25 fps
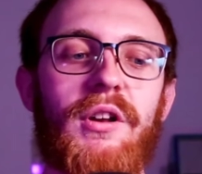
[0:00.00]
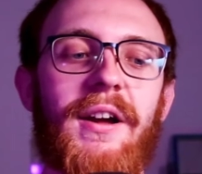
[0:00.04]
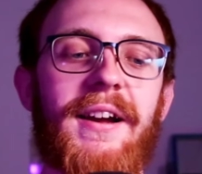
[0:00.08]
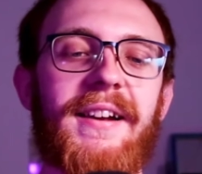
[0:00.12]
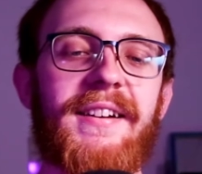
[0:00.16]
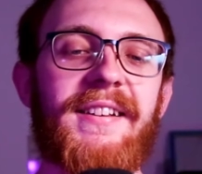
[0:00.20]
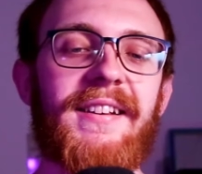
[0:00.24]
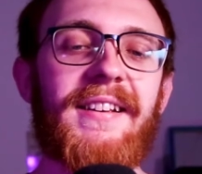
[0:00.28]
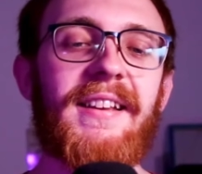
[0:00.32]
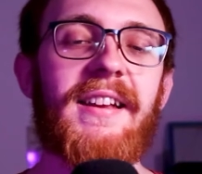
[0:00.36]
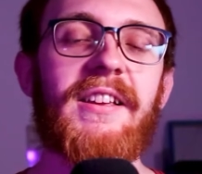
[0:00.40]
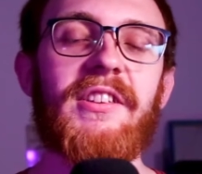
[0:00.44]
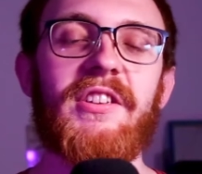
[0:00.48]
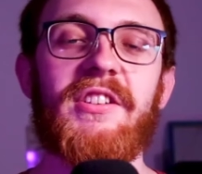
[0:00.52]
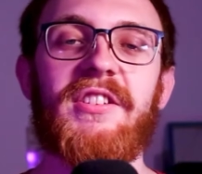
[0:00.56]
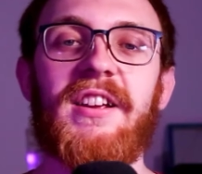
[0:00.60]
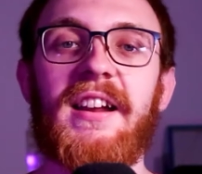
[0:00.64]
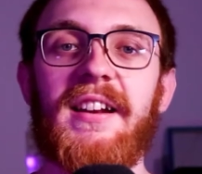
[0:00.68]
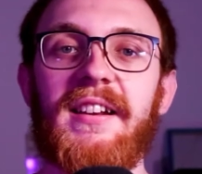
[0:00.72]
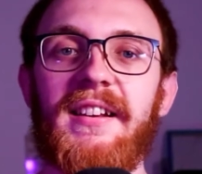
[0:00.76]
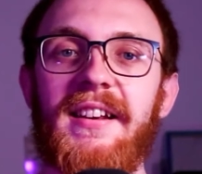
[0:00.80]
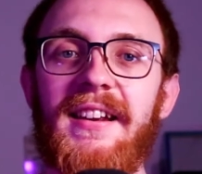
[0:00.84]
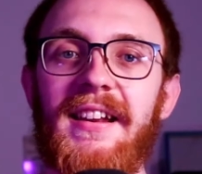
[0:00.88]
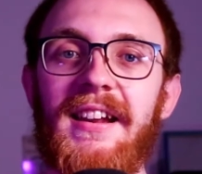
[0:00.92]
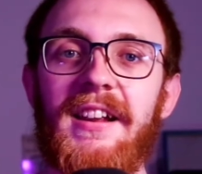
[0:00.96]
lighting is a
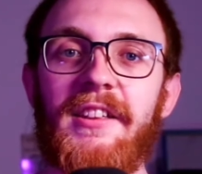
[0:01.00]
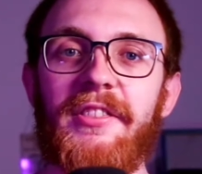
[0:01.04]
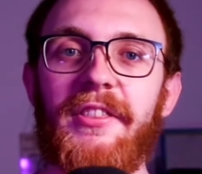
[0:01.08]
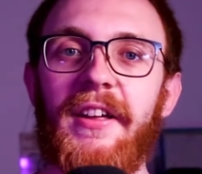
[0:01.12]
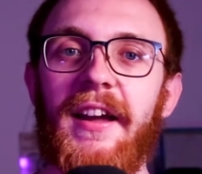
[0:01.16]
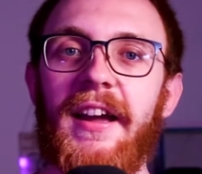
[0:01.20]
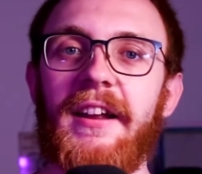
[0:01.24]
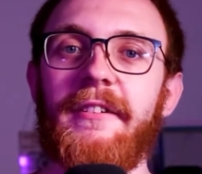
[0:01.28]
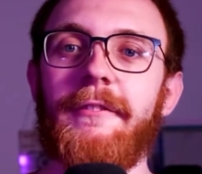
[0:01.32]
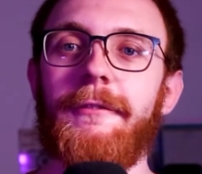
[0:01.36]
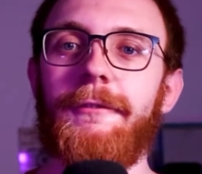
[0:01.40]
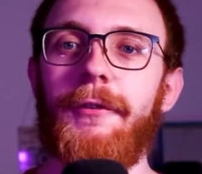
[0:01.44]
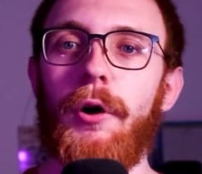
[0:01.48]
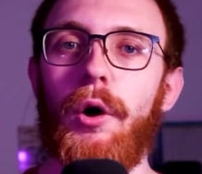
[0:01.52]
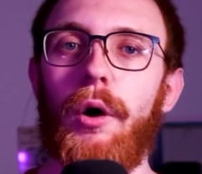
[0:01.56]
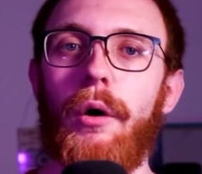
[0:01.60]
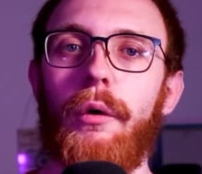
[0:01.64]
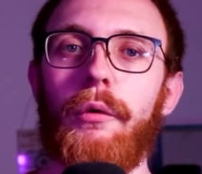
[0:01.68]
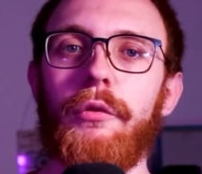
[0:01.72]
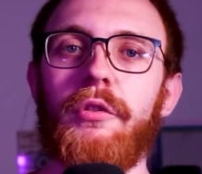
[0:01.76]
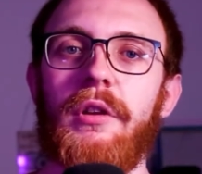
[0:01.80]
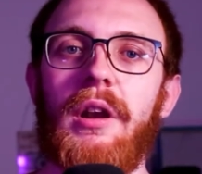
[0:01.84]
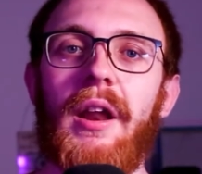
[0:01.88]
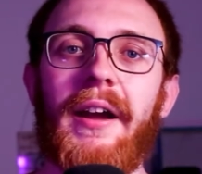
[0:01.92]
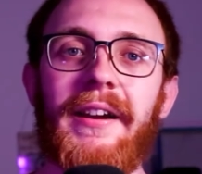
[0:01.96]
technique that
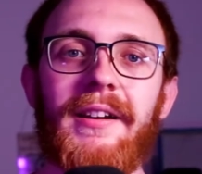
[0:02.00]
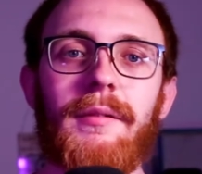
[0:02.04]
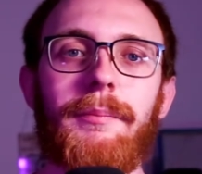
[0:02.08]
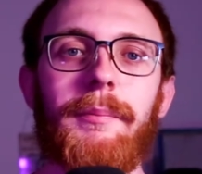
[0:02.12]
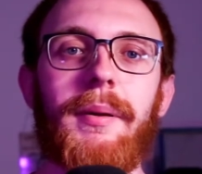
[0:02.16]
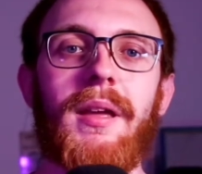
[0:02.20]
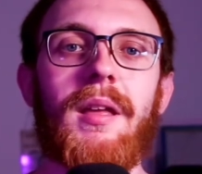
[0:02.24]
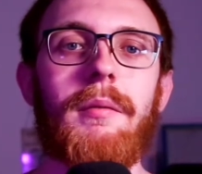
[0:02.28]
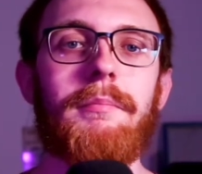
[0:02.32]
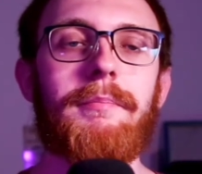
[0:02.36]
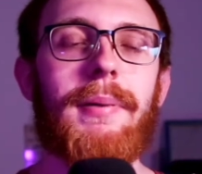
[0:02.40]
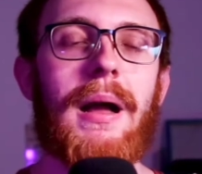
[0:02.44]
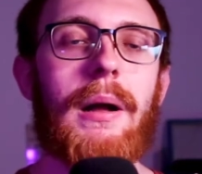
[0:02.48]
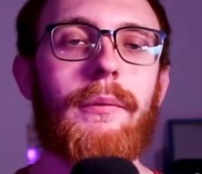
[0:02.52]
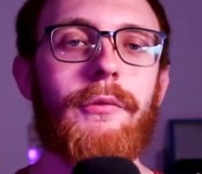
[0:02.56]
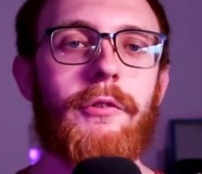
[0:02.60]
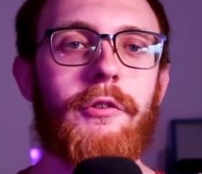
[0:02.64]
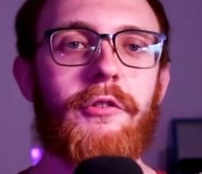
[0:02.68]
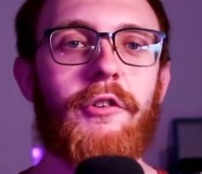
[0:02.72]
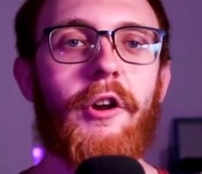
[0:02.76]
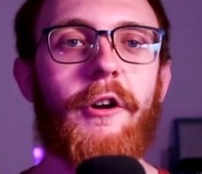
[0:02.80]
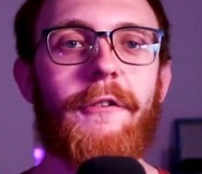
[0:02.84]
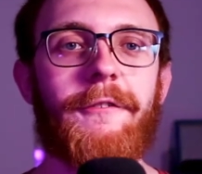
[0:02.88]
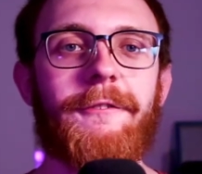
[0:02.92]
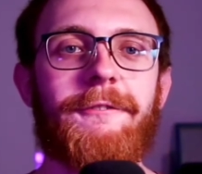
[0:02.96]
involves light being
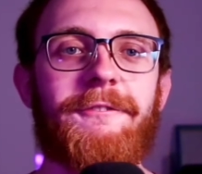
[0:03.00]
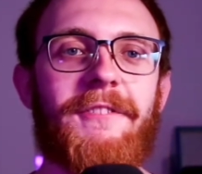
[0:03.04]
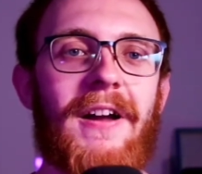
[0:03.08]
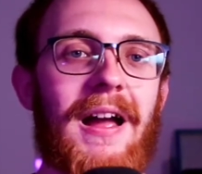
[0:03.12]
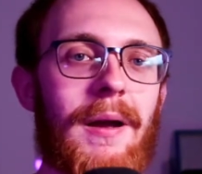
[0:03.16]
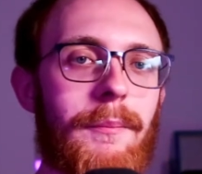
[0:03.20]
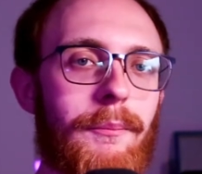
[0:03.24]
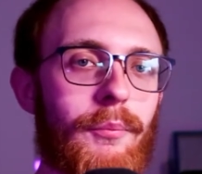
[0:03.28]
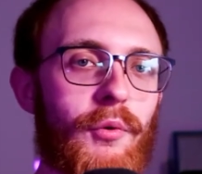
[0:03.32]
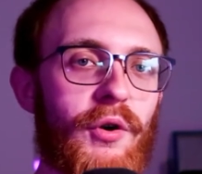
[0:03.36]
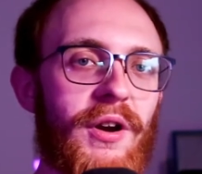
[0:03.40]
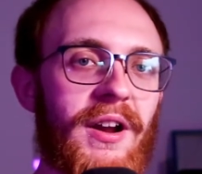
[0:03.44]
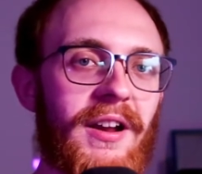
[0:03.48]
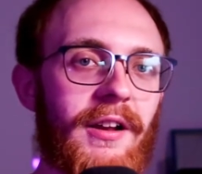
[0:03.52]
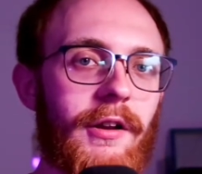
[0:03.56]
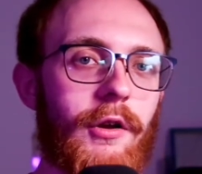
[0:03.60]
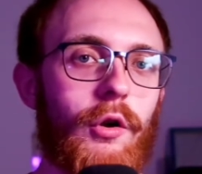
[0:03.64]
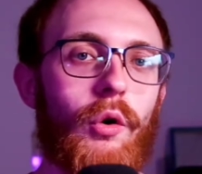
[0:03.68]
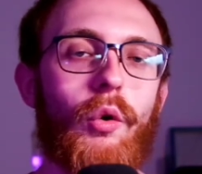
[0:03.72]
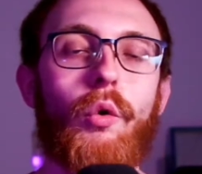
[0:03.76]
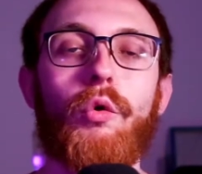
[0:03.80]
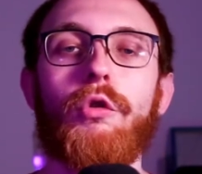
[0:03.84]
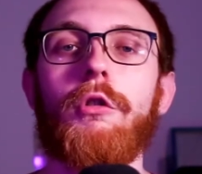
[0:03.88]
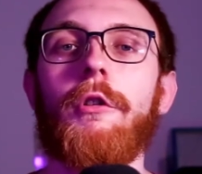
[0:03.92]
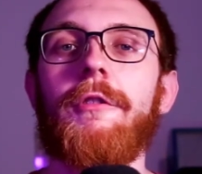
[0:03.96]
bounced off
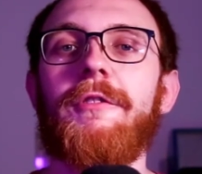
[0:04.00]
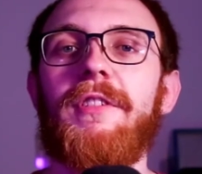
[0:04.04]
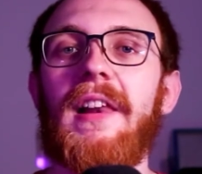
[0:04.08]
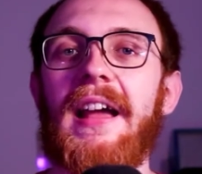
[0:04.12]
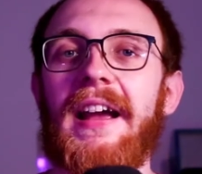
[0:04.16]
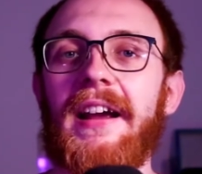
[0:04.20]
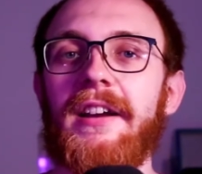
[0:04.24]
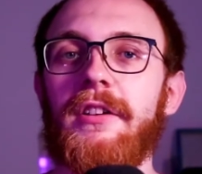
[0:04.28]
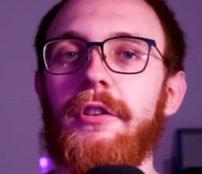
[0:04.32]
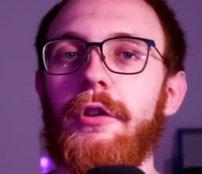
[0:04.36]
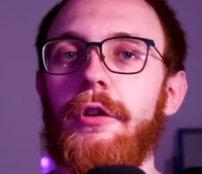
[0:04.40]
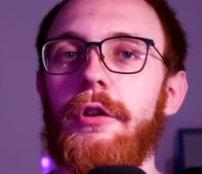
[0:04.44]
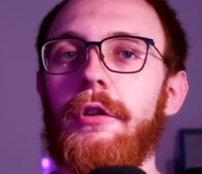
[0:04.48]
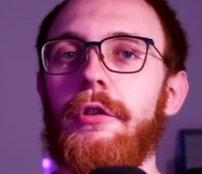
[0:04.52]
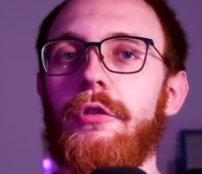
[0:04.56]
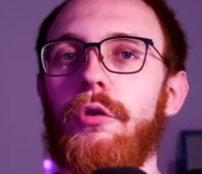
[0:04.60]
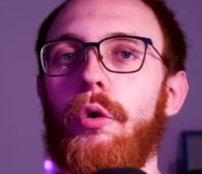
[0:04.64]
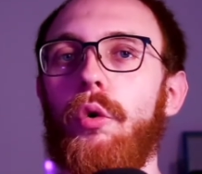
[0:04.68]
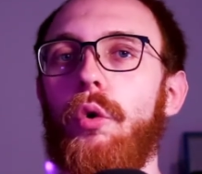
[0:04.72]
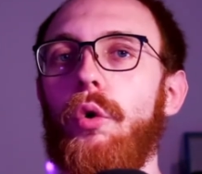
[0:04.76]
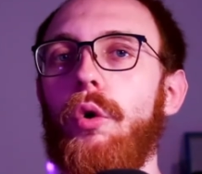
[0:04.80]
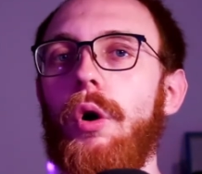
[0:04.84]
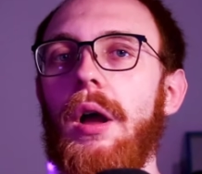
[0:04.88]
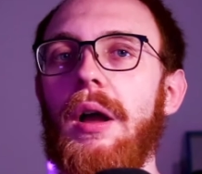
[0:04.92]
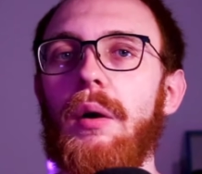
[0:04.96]
fabric or reflectors
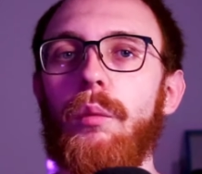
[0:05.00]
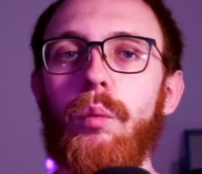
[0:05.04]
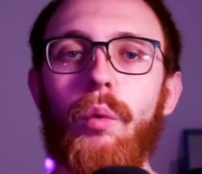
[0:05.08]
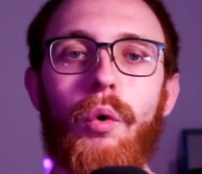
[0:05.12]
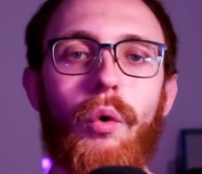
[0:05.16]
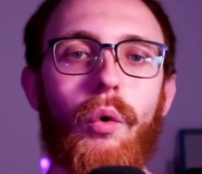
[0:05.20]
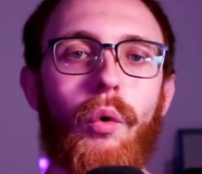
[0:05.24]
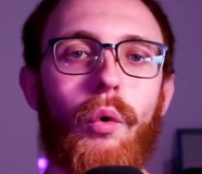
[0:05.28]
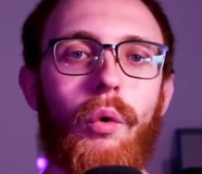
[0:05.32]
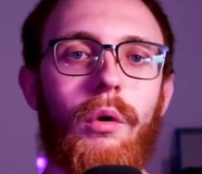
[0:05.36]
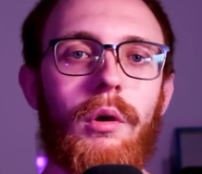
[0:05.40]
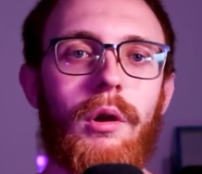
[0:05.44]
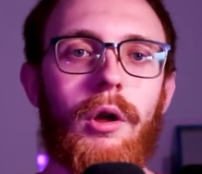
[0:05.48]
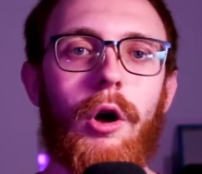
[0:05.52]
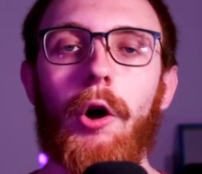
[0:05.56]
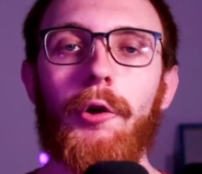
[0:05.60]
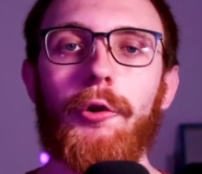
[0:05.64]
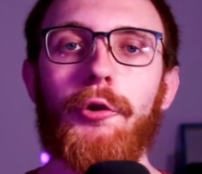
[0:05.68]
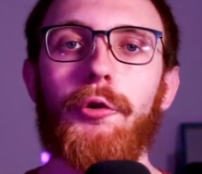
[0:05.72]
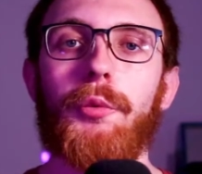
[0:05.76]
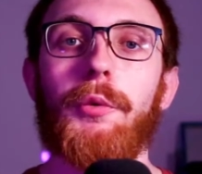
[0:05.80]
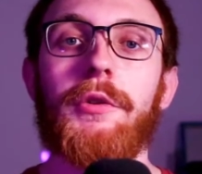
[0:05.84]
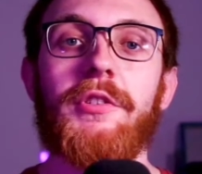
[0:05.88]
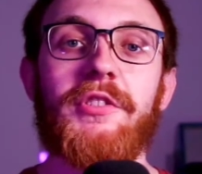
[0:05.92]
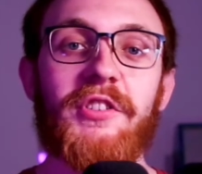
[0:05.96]
or a wall
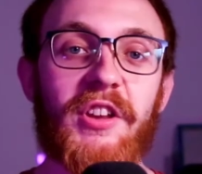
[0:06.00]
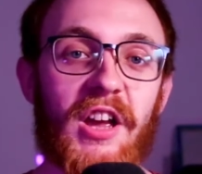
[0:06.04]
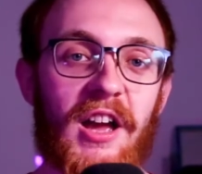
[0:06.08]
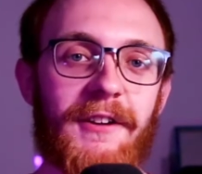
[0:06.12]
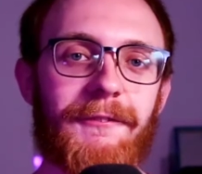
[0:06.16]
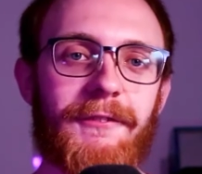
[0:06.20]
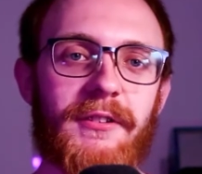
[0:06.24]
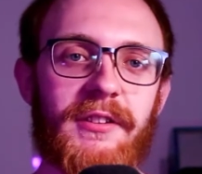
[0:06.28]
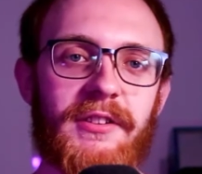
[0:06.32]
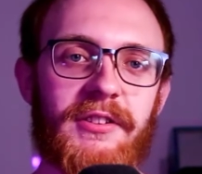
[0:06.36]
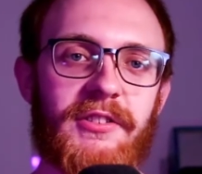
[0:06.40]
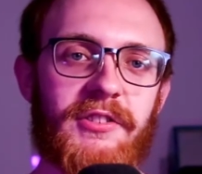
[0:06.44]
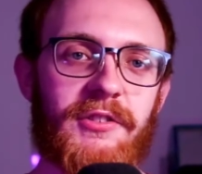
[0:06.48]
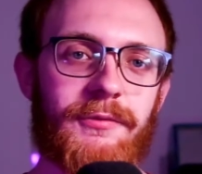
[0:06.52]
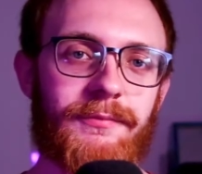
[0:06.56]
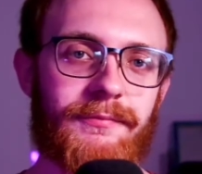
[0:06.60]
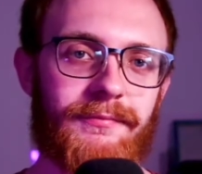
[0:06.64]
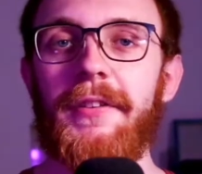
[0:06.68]
onto a surface.